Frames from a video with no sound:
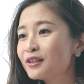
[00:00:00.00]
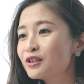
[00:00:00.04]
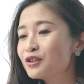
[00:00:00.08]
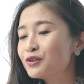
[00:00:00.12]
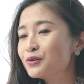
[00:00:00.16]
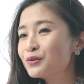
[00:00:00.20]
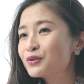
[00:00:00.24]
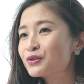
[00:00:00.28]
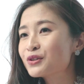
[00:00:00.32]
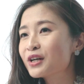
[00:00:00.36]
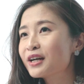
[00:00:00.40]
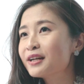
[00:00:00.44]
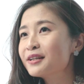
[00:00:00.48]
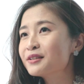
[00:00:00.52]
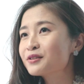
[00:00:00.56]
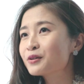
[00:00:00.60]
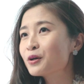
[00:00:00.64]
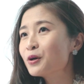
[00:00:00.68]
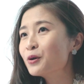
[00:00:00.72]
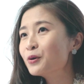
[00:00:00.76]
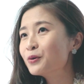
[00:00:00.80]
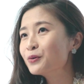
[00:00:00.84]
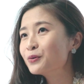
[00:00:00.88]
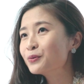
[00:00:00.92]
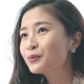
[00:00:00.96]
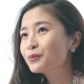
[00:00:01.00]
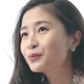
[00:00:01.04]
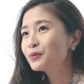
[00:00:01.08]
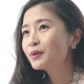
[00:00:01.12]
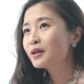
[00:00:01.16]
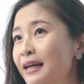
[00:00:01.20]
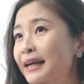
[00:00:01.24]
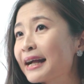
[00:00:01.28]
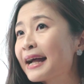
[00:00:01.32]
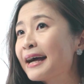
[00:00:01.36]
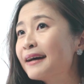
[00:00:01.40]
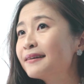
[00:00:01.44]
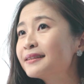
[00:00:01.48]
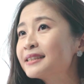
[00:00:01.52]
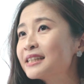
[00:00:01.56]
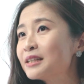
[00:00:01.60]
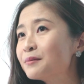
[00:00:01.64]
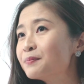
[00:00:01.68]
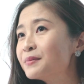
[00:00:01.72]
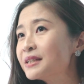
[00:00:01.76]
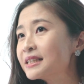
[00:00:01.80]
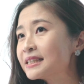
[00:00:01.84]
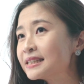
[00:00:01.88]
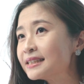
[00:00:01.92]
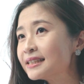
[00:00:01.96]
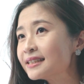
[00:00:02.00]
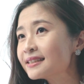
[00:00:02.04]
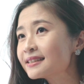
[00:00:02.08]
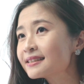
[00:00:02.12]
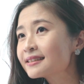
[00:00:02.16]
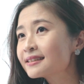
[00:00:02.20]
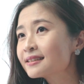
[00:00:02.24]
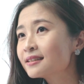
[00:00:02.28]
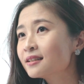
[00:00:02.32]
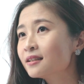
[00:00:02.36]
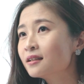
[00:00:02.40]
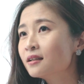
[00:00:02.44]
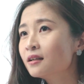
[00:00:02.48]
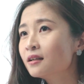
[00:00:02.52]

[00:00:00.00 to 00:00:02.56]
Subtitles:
to start his own accounting business.